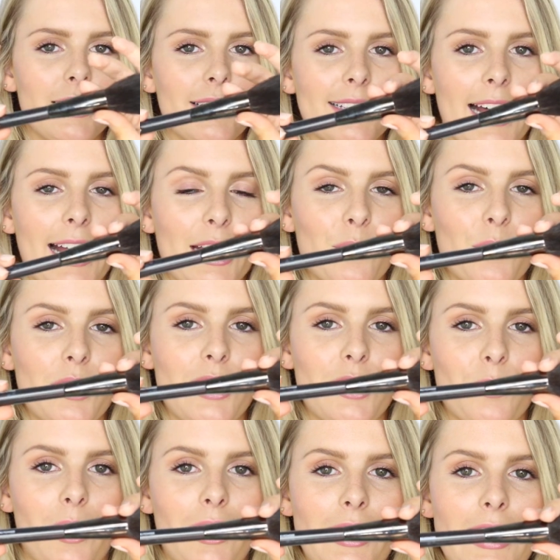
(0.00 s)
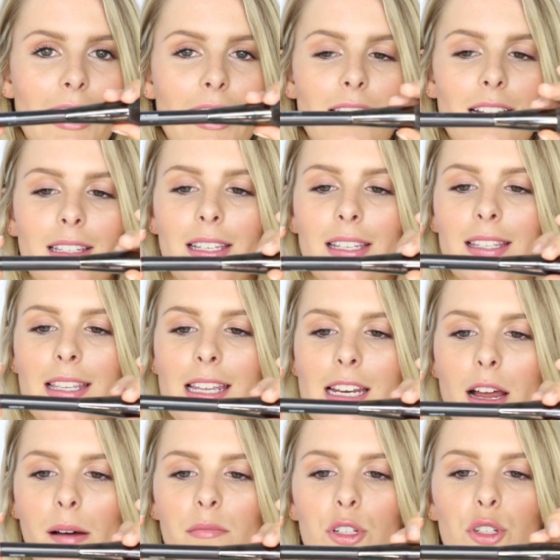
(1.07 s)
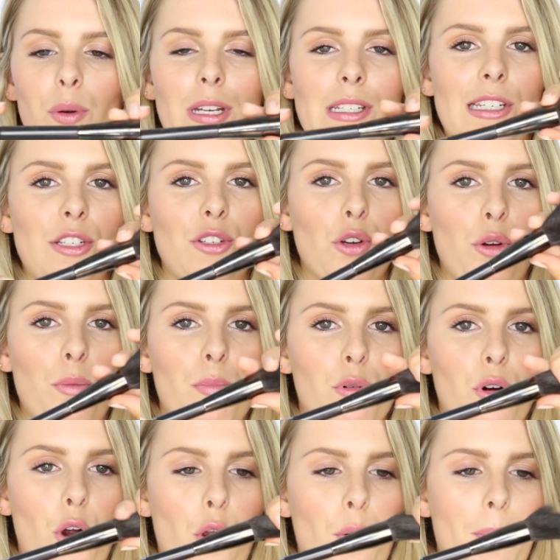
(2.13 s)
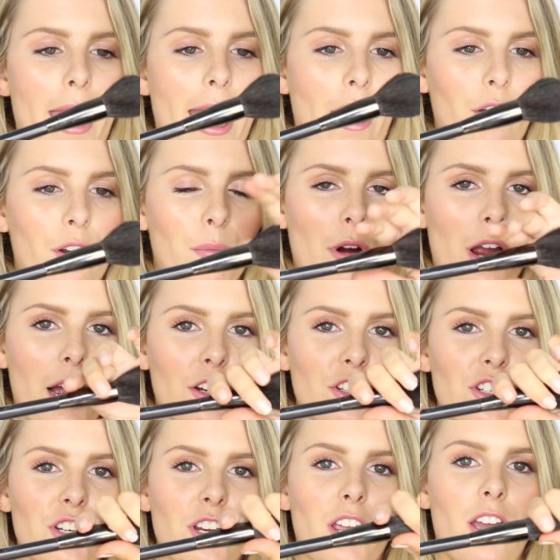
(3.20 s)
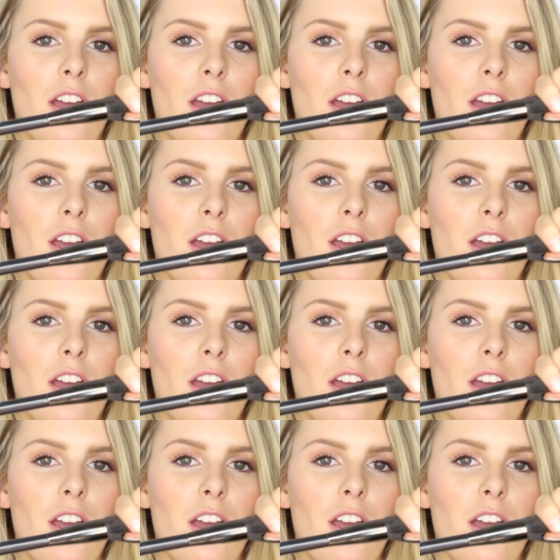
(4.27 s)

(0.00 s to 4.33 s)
Starting with this one here, this is the number 22 Pro Powder Brush.